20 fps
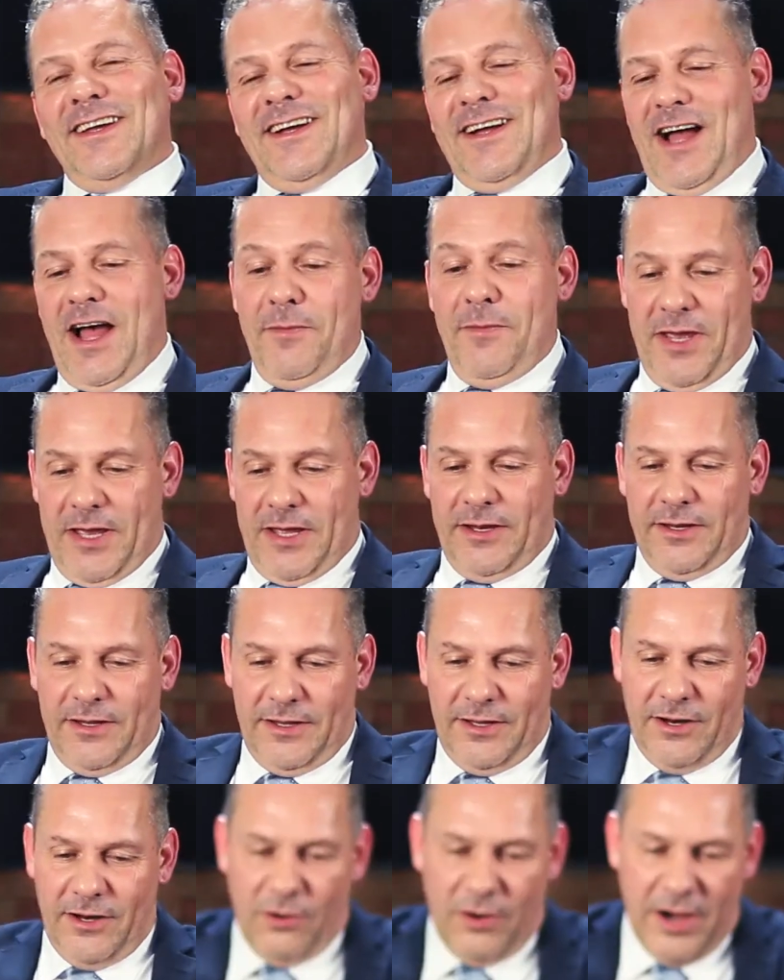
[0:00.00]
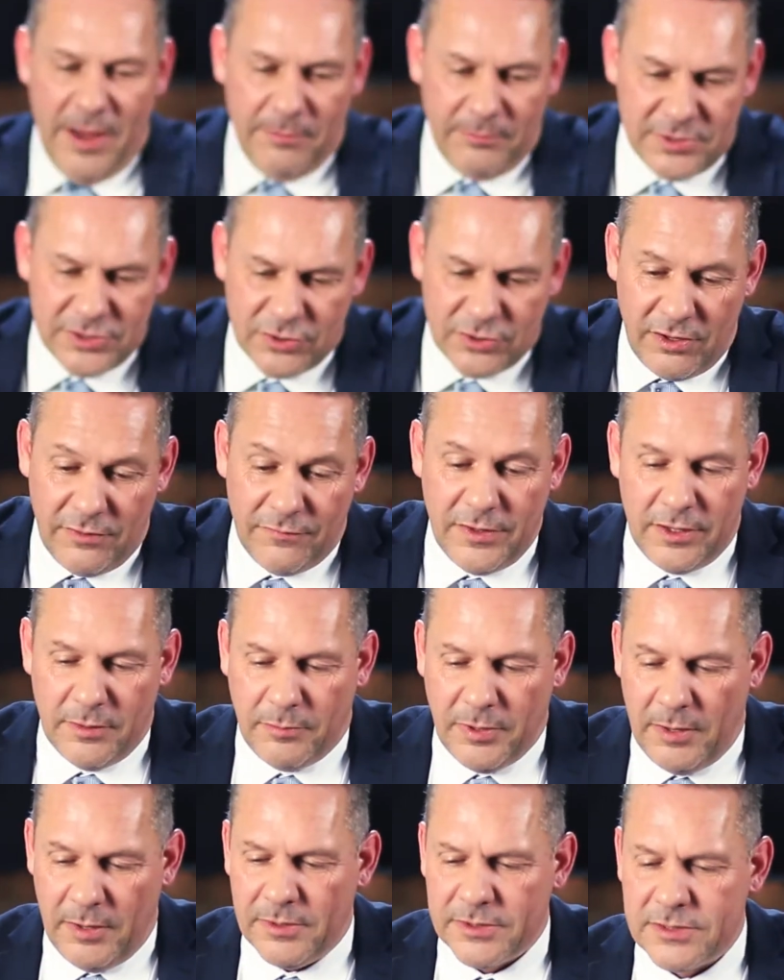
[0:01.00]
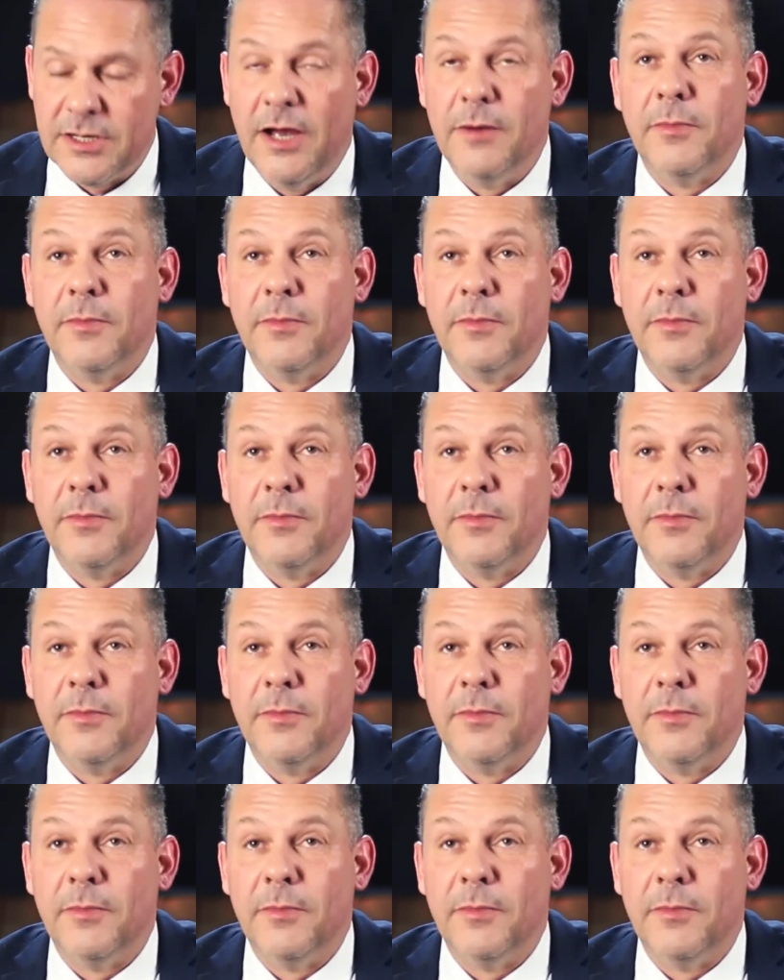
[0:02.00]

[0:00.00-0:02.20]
I mean, I'm sort of in the public's eye